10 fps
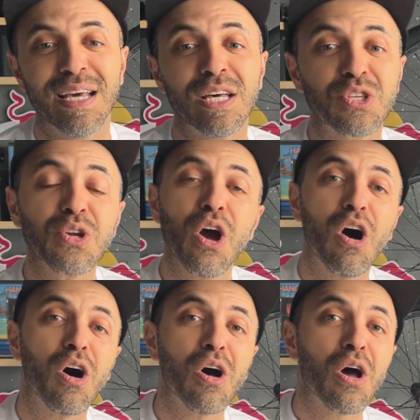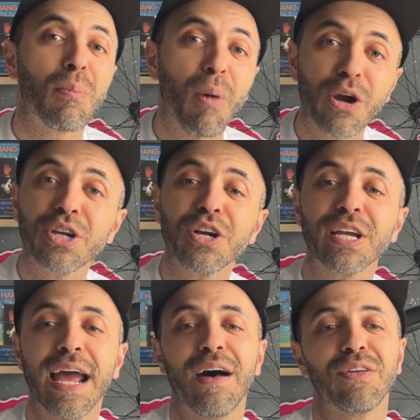So y'all, mark your
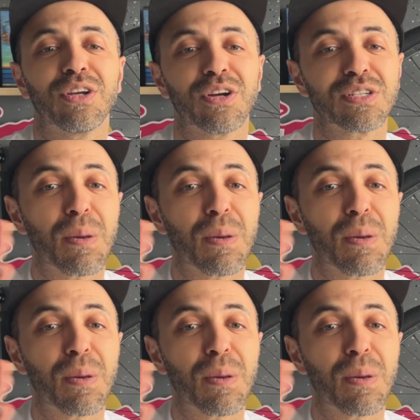calendars,